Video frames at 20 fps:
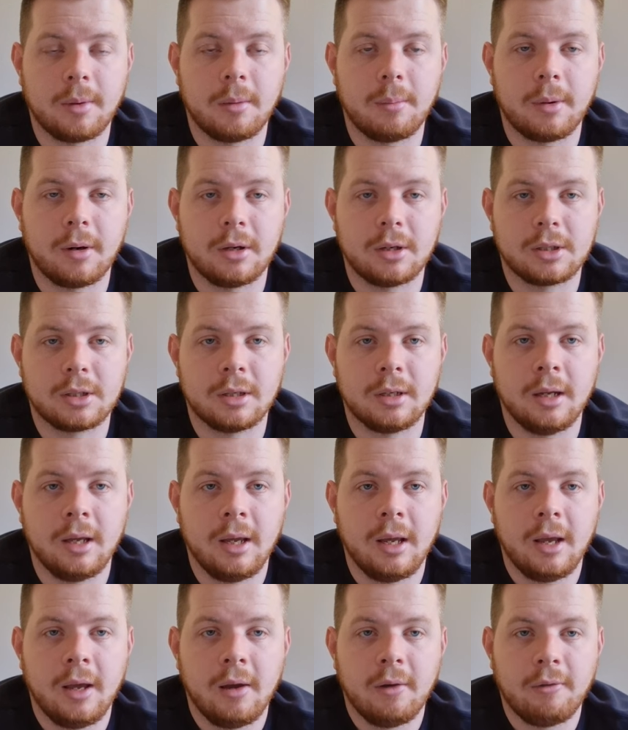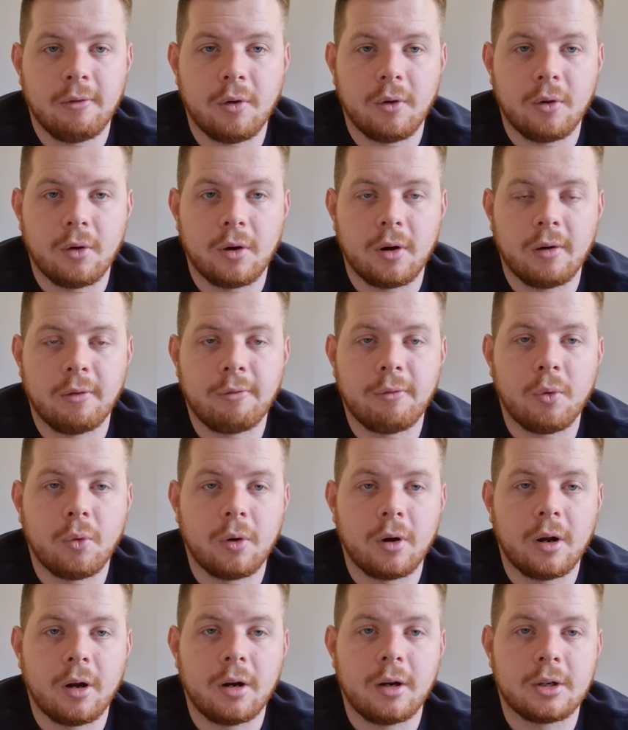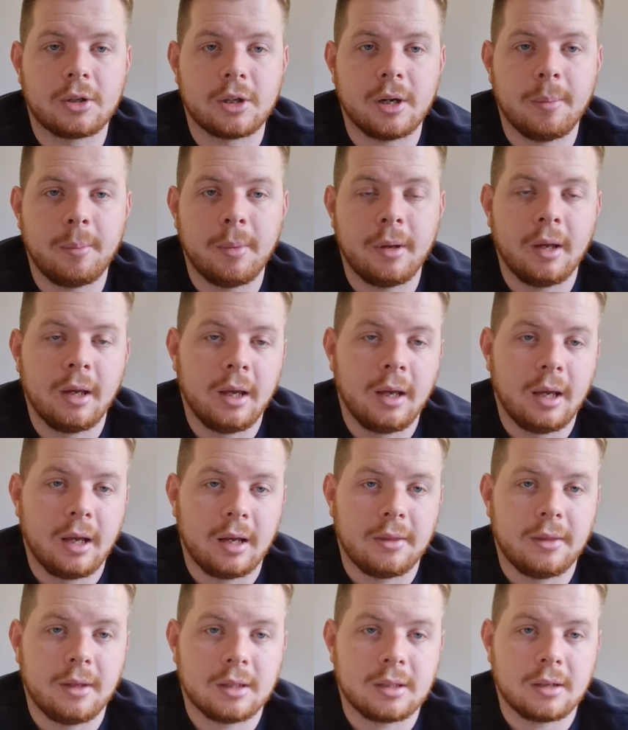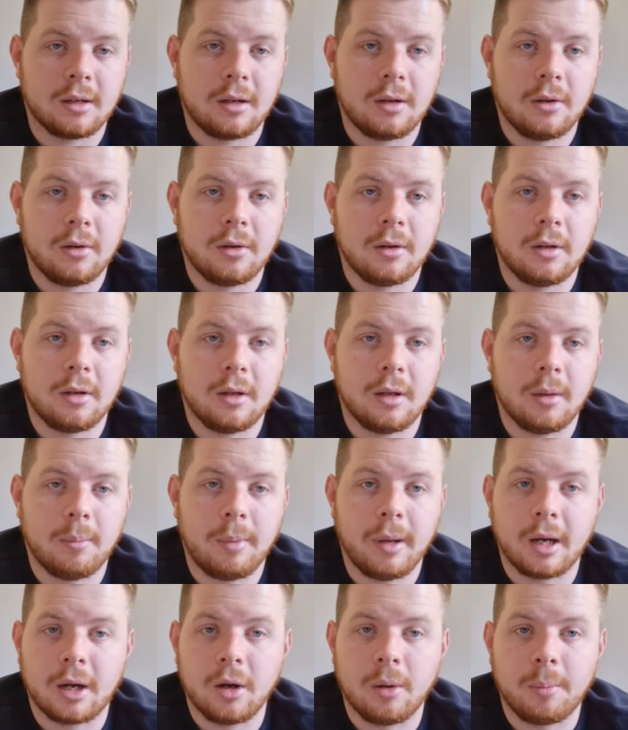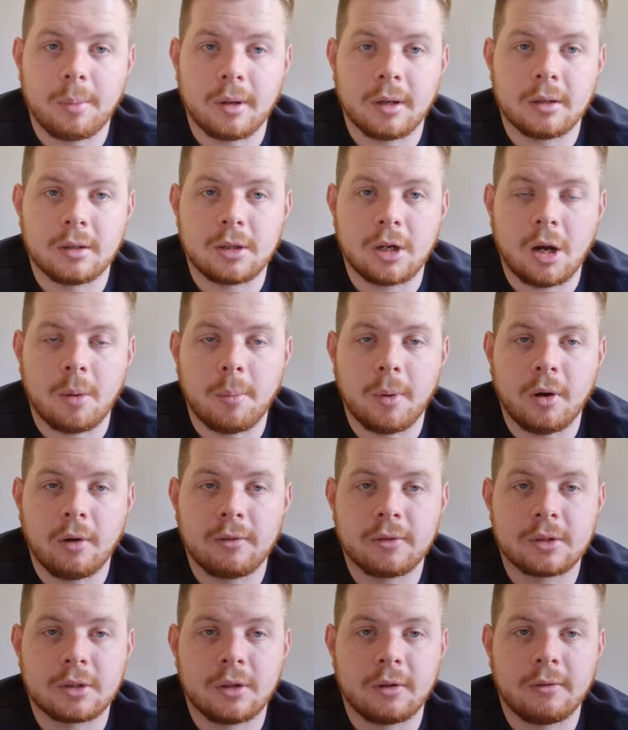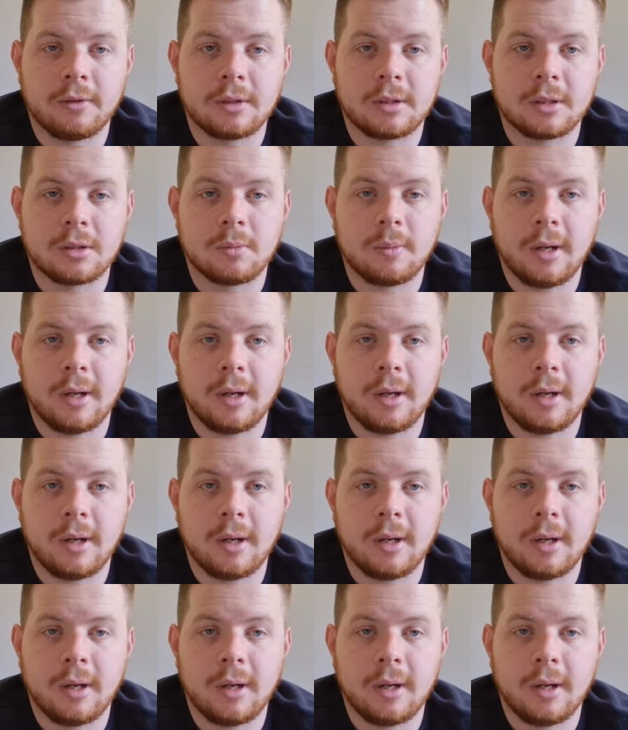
per person for a four hour trip, and this included a pick up and drop off service as